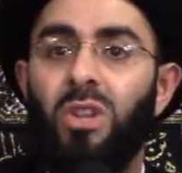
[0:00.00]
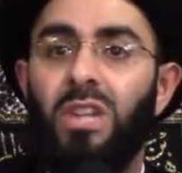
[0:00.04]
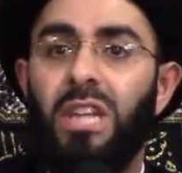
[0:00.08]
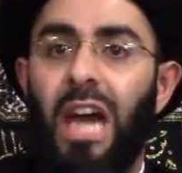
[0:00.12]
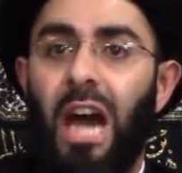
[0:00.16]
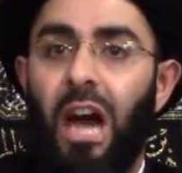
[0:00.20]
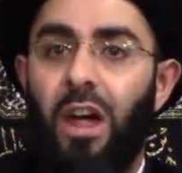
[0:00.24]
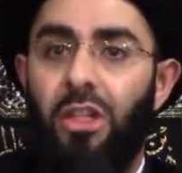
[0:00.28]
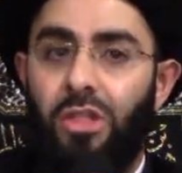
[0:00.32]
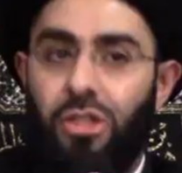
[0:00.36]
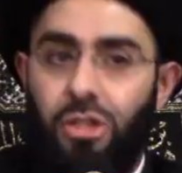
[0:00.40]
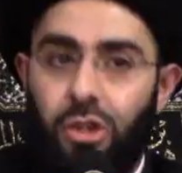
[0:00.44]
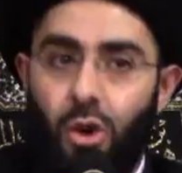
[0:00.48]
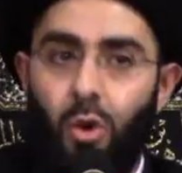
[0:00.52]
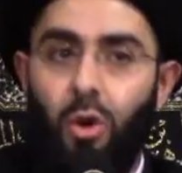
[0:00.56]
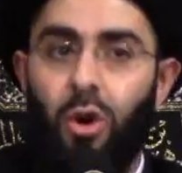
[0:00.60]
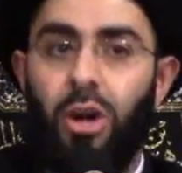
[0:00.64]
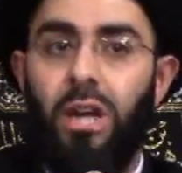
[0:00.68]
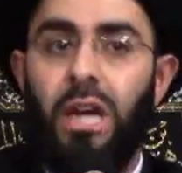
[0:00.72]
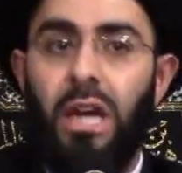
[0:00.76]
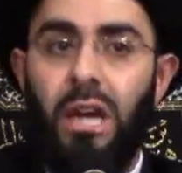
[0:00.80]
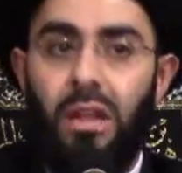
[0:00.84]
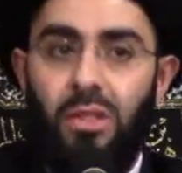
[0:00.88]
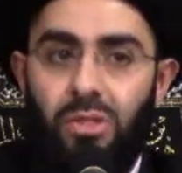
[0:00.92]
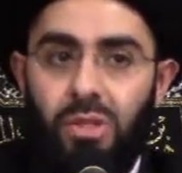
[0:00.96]

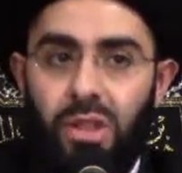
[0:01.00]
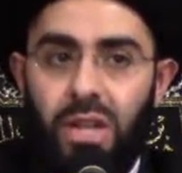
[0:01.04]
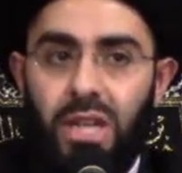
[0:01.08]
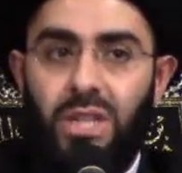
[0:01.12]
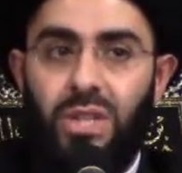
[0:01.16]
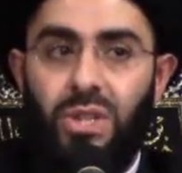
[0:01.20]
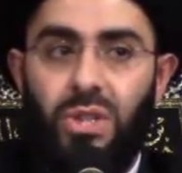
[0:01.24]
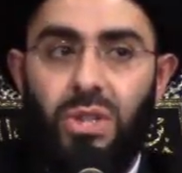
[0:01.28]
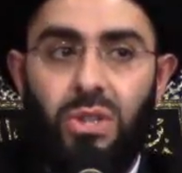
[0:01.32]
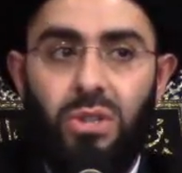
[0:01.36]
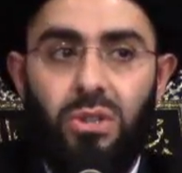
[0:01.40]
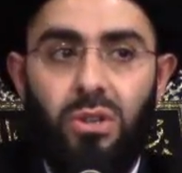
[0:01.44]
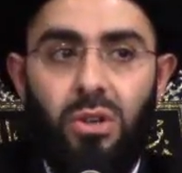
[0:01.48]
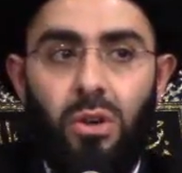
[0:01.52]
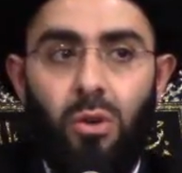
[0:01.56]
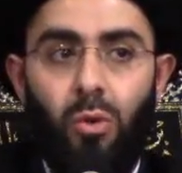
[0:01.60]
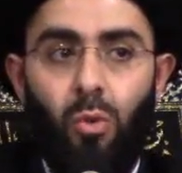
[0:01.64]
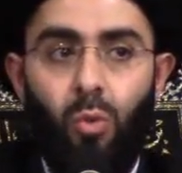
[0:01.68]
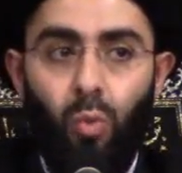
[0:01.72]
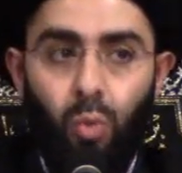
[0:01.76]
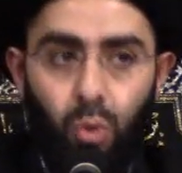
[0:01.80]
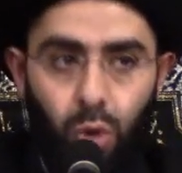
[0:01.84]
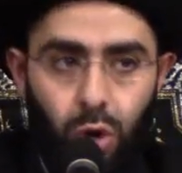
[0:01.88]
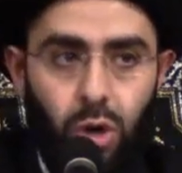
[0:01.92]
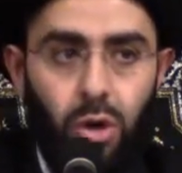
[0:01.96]
authority in this
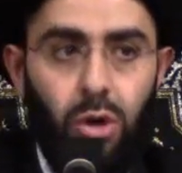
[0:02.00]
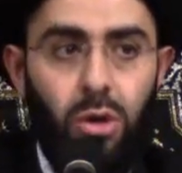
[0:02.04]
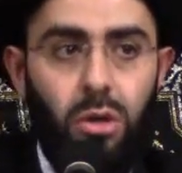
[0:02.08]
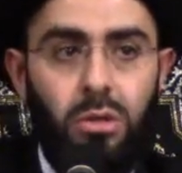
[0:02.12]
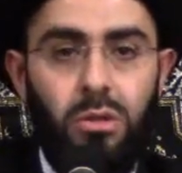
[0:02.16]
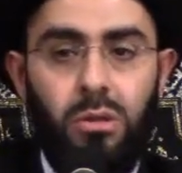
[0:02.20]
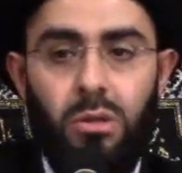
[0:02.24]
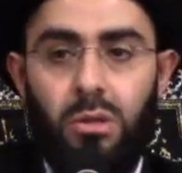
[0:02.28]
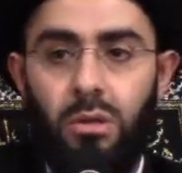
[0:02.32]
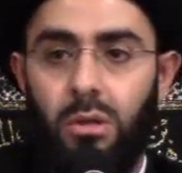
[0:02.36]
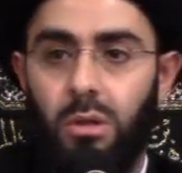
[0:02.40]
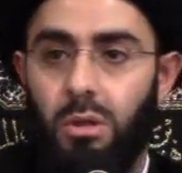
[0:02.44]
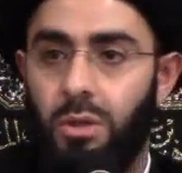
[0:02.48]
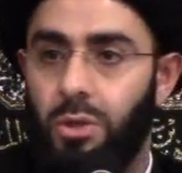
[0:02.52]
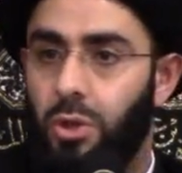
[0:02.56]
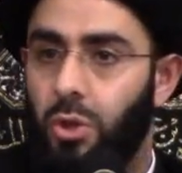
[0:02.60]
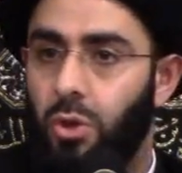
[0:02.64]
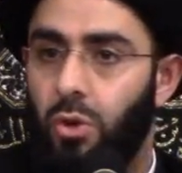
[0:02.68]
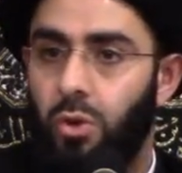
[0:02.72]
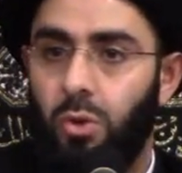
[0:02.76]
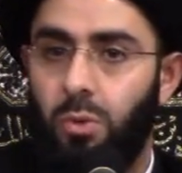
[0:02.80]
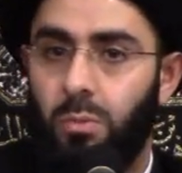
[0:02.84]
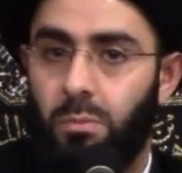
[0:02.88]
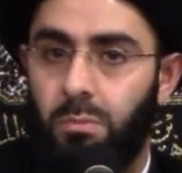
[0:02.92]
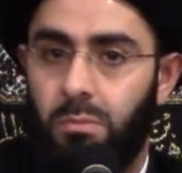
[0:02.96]
world is
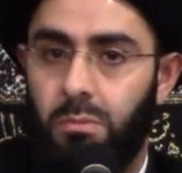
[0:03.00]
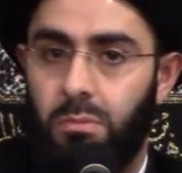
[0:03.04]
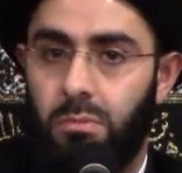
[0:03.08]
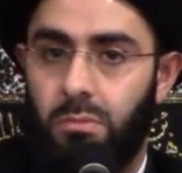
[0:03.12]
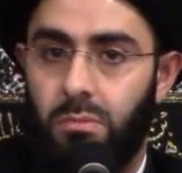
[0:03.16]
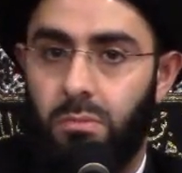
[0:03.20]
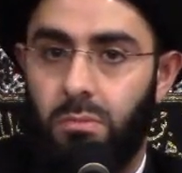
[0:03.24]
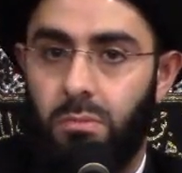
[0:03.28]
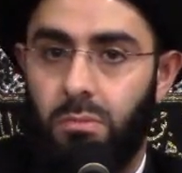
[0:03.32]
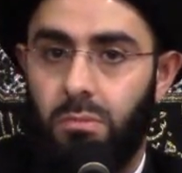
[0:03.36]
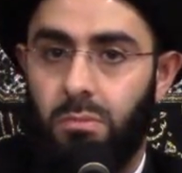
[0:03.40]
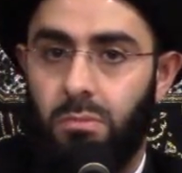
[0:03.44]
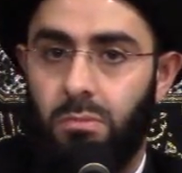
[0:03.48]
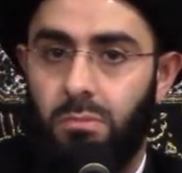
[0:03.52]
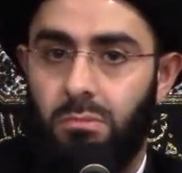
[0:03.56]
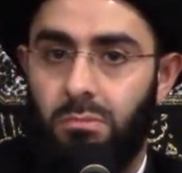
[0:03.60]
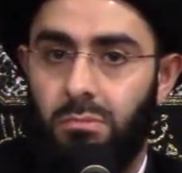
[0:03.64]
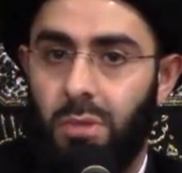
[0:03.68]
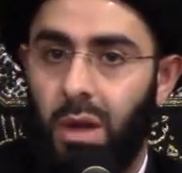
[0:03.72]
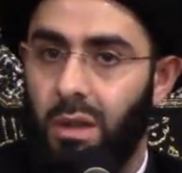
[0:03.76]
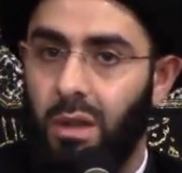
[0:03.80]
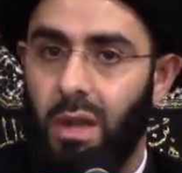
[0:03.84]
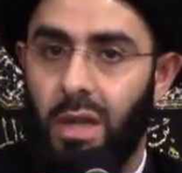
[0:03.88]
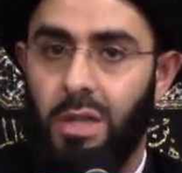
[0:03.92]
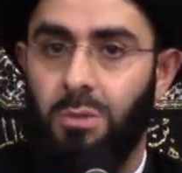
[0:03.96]
whom?
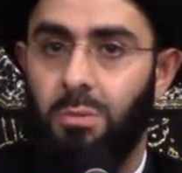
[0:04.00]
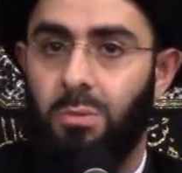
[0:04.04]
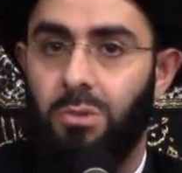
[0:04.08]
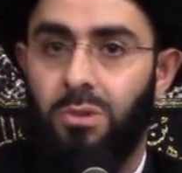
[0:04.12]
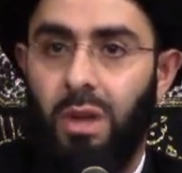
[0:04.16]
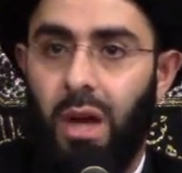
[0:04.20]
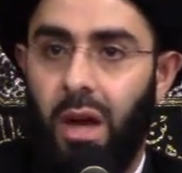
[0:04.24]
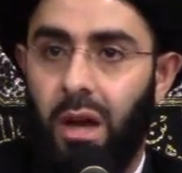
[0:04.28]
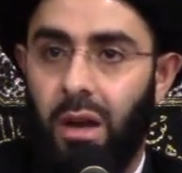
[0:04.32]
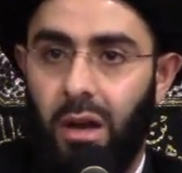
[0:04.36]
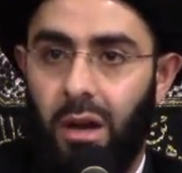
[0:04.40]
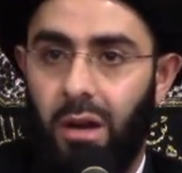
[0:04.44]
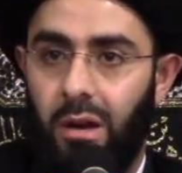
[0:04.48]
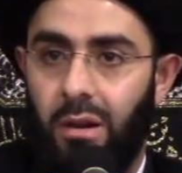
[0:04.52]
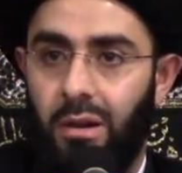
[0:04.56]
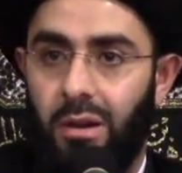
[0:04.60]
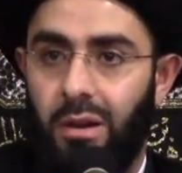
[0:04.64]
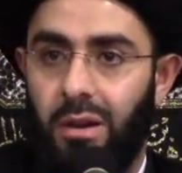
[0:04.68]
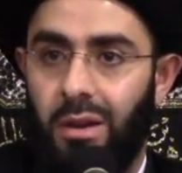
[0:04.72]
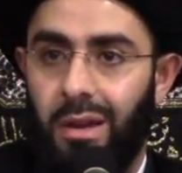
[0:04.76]
Allah subhanahu wa ta'ala.